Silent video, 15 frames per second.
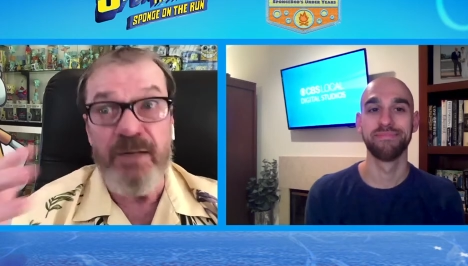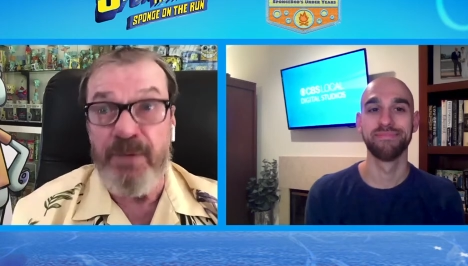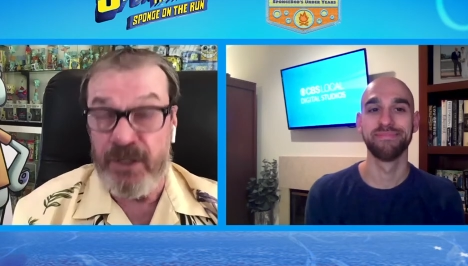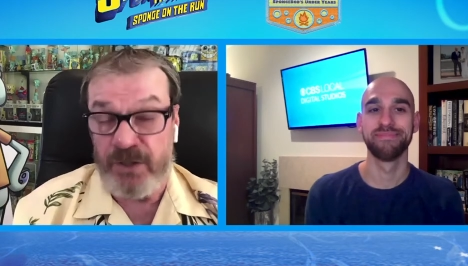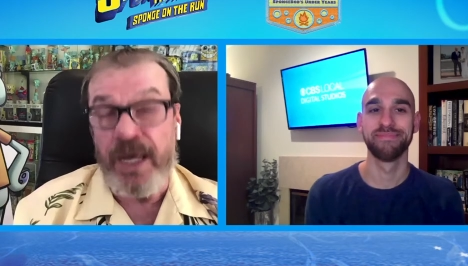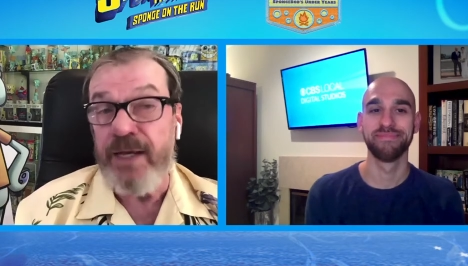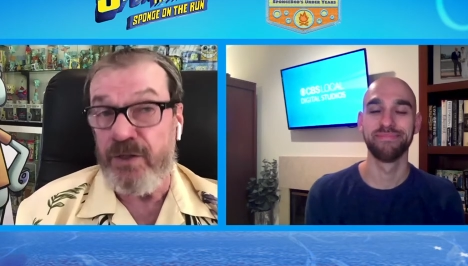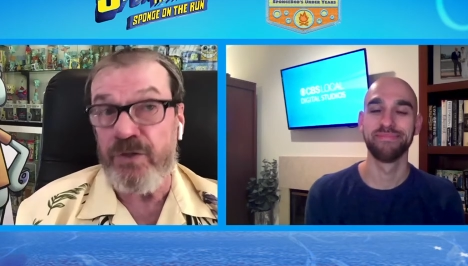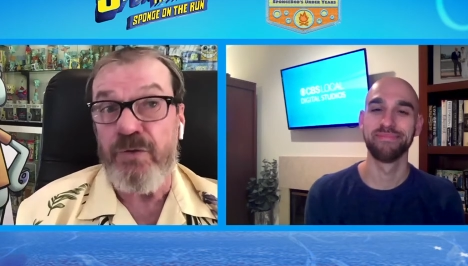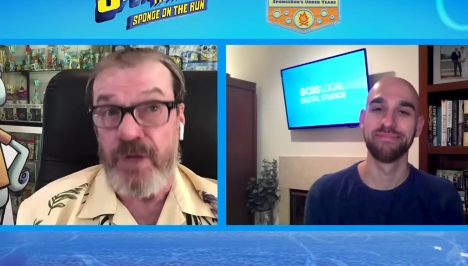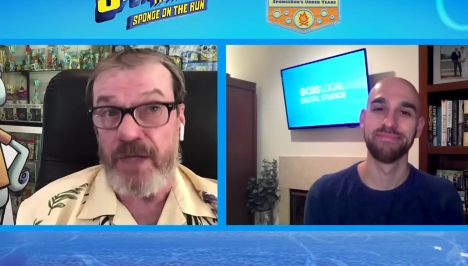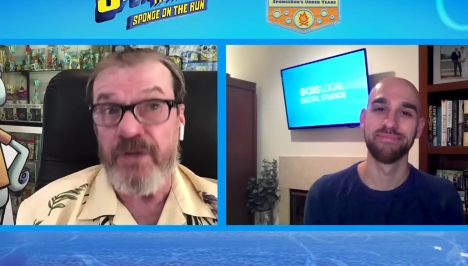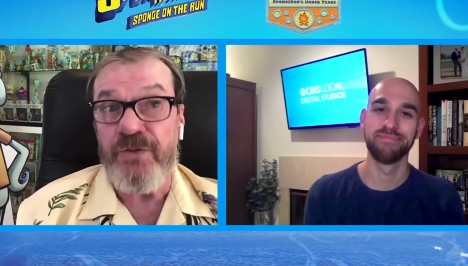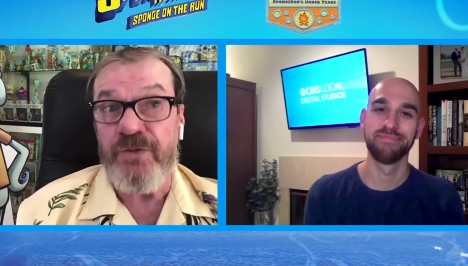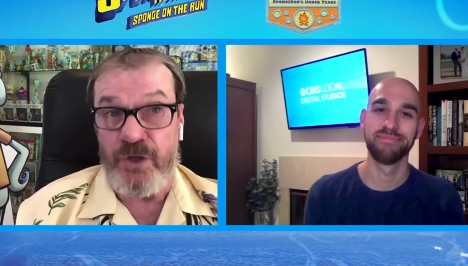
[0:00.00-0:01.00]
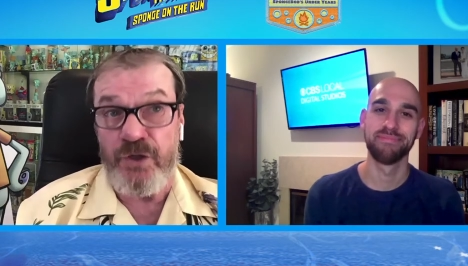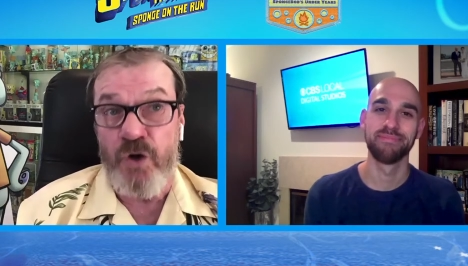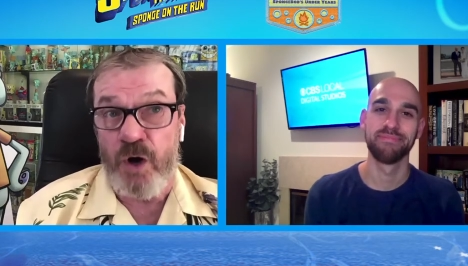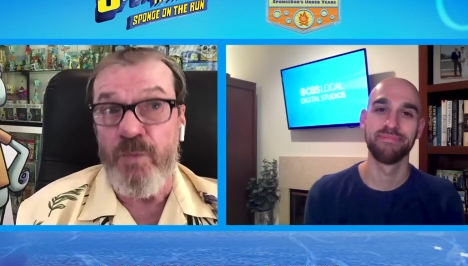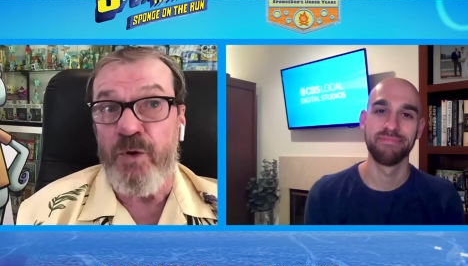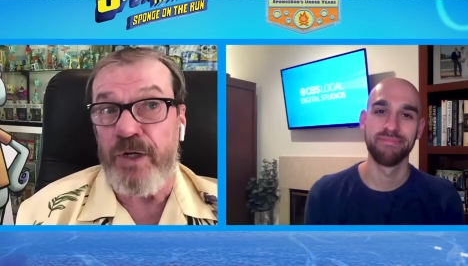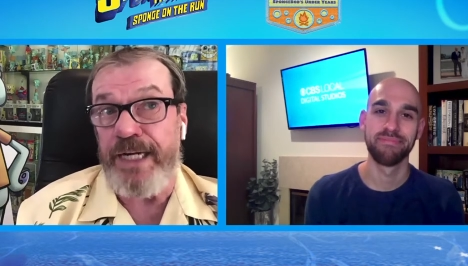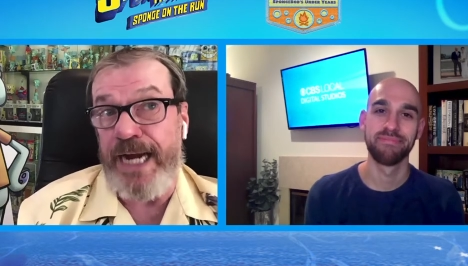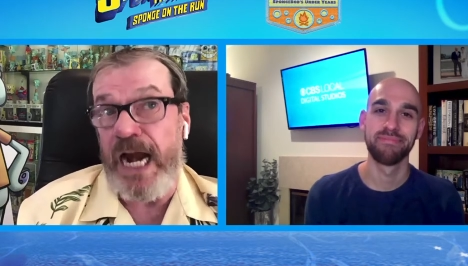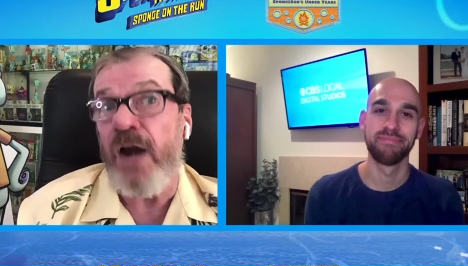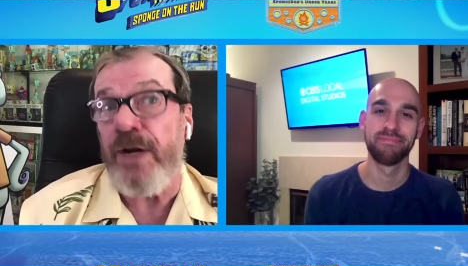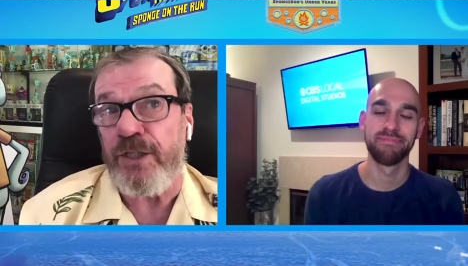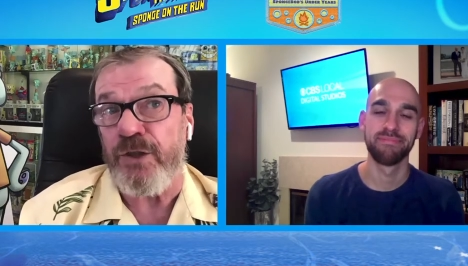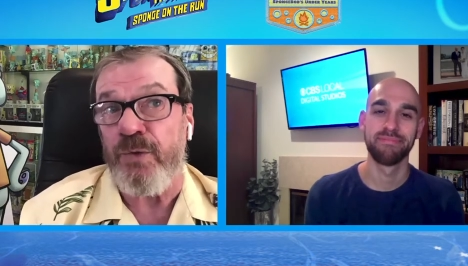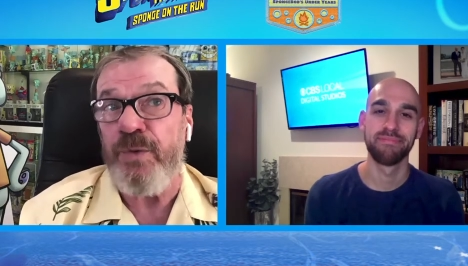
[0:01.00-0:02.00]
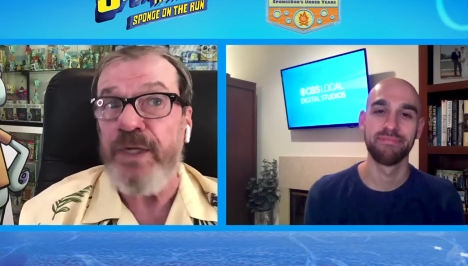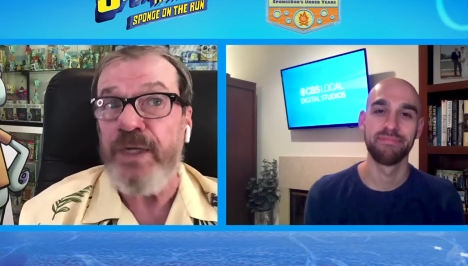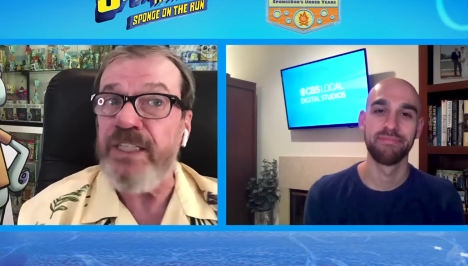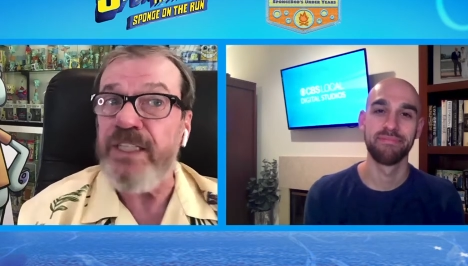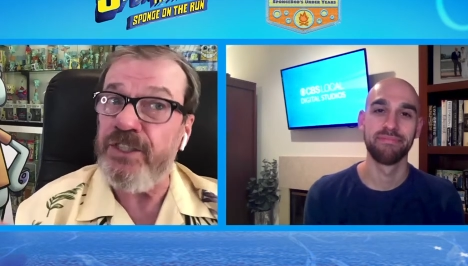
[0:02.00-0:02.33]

Speaker 1: We played them as as, as the normal character.